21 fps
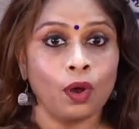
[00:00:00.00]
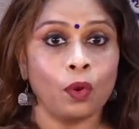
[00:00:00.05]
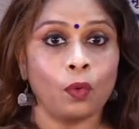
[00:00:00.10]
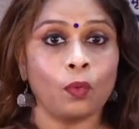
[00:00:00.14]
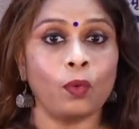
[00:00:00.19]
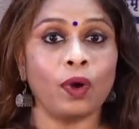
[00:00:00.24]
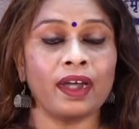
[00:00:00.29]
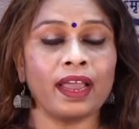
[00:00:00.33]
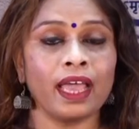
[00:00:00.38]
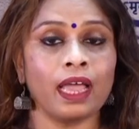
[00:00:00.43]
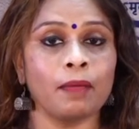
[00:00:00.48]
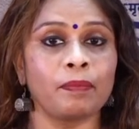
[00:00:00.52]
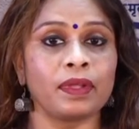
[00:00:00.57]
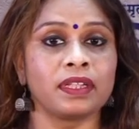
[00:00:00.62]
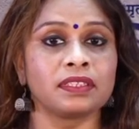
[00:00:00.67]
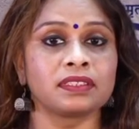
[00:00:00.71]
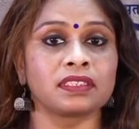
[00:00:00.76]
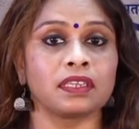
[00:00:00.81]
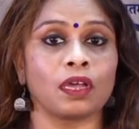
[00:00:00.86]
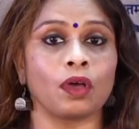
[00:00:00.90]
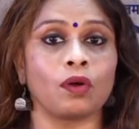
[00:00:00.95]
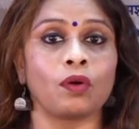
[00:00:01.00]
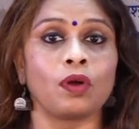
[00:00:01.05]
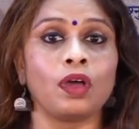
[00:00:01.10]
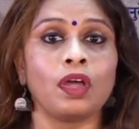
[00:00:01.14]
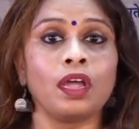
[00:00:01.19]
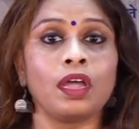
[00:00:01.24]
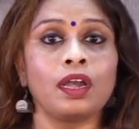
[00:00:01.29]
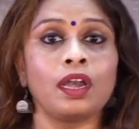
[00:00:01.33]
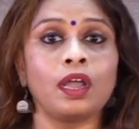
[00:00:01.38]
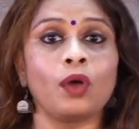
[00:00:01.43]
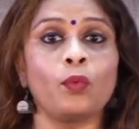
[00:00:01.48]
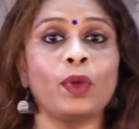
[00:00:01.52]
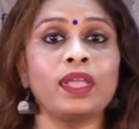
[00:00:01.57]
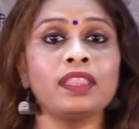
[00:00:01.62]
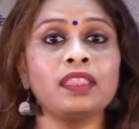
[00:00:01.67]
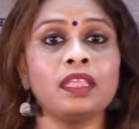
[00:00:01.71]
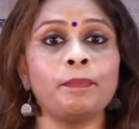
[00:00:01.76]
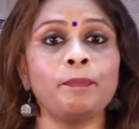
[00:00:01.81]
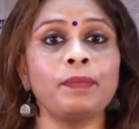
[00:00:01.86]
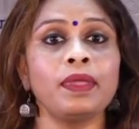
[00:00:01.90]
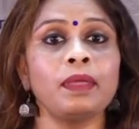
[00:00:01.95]
What happens now? Now, when
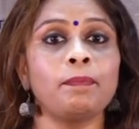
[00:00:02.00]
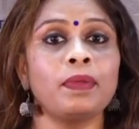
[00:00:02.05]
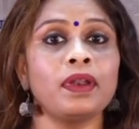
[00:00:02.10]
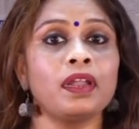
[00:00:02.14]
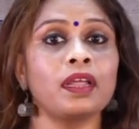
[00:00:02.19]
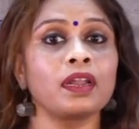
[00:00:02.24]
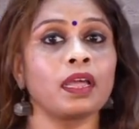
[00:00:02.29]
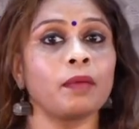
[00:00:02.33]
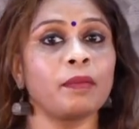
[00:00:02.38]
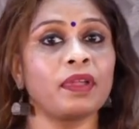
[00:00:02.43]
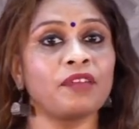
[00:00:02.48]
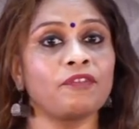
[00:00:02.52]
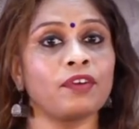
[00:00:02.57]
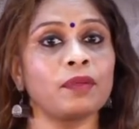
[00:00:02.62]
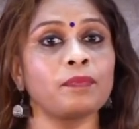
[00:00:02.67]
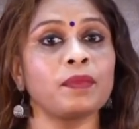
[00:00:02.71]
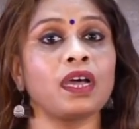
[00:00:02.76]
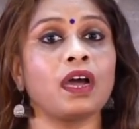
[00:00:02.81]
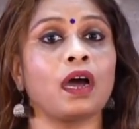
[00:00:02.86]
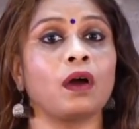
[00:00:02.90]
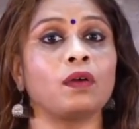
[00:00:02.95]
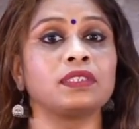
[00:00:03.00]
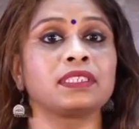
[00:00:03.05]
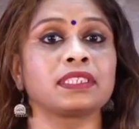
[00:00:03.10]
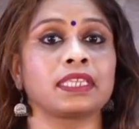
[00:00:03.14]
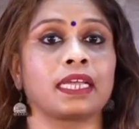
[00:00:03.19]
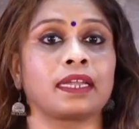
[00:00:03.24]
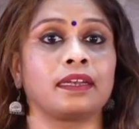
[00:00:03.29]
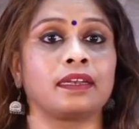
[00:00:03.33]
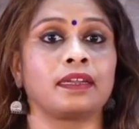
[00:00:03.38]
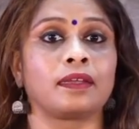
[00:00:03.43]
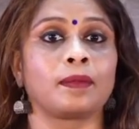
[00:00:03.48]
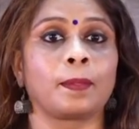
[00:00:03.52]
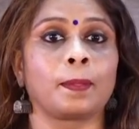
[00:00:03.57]
the people are coming from the outside,